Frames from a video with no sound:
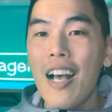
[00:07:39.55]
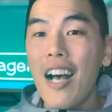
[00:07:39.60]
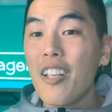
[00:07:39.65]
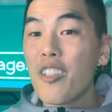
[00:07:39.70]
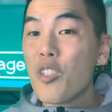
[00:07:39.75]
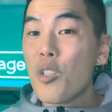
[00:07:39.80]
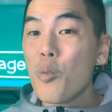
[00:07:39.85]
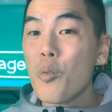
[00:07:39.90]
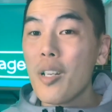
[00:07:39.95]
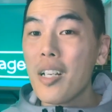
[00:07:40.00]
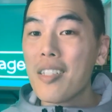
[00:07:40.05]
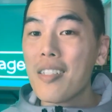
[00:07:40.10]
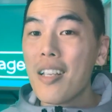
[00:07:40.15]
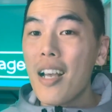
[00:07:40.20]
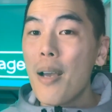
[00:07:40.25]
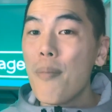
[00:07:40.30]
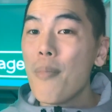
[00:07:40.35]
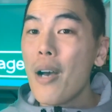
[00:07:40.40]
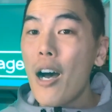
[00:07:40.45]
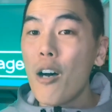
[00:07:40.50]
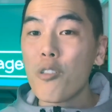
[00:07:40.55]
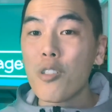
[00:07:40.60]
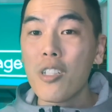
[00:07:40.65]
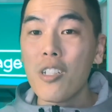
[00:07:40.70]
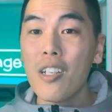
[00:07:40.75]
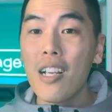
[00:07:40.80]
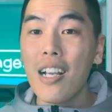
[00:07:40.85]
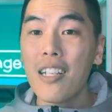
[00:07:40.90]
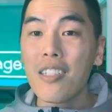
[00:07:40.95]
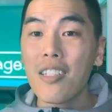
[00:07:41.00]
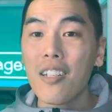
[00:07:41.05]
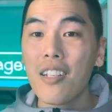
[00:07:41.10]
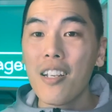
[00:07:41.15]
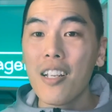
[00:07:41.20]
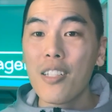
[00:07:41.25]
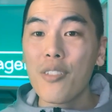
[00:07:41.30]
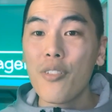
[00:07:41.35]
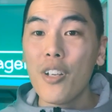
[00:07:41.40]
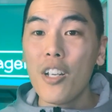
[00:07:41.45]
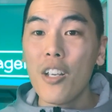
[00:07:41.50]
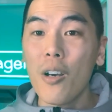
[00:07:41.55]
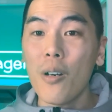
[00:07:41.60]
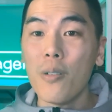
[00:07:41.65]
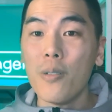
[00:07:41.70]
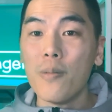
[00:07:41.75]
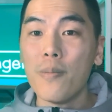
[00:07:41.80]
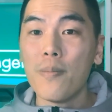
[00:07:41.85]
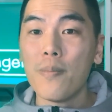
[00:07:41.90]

Until next time, I'll see you guys in the next video.